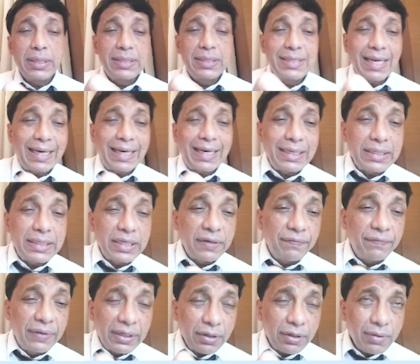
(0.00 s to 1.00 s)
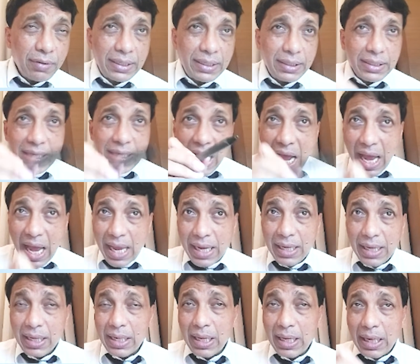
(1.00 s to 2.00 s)
Second is the inferior rectus,
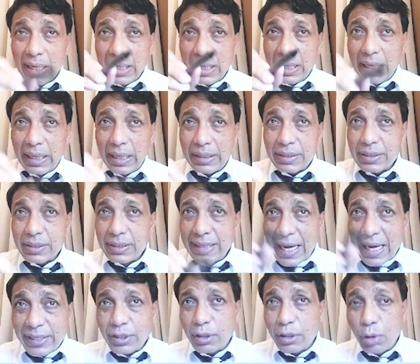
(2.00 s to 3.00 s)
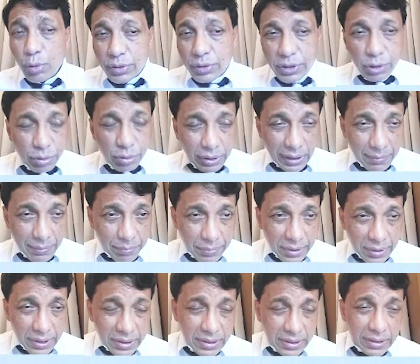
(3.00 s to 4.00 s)
I. It's next closest to the
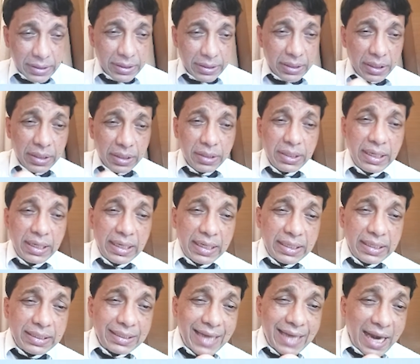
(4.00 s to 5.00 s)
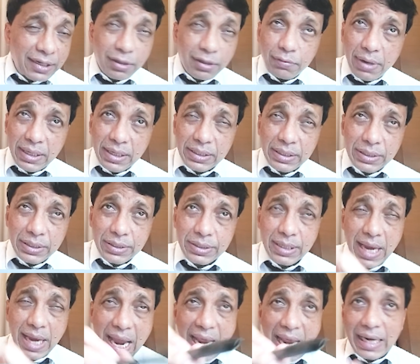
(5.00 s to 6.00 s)
limbus. Third is lateral
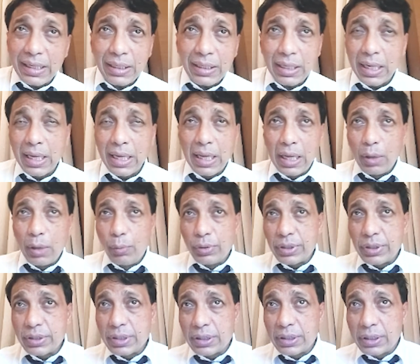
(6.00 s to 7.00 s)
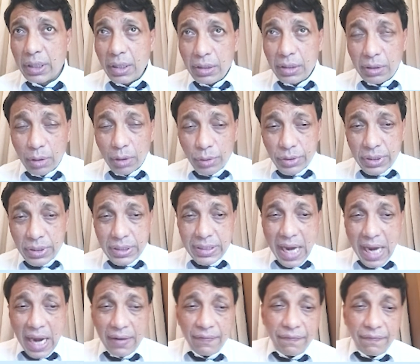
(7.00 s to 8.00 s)
rectus, L, which is the third closest,
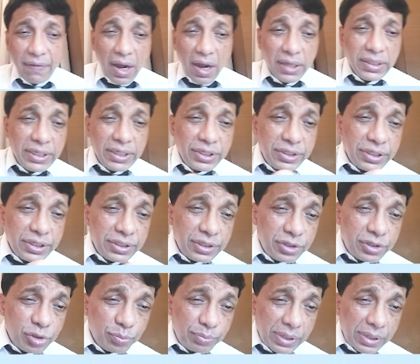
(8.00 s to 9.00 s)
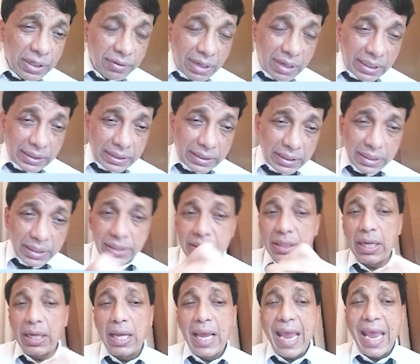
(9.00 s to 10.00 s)
and farthest is the superior rectus,
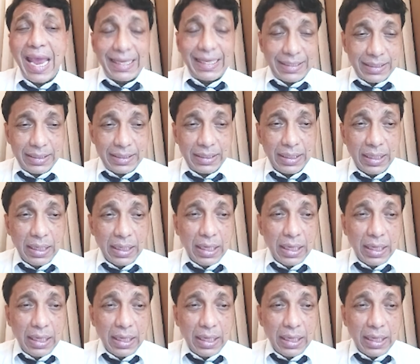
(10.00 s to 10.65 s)
S.